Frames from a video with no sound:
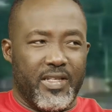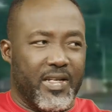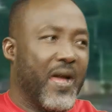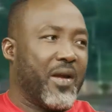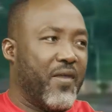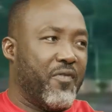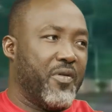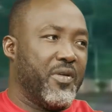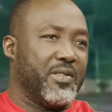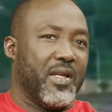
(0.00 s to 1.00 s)
in Accra,
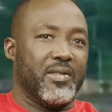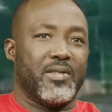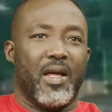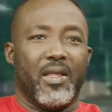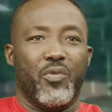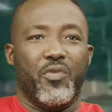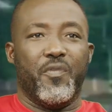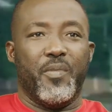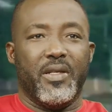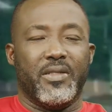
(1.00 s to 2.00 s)
for instance, I think
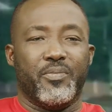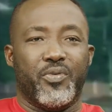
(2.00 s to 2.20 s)
we've made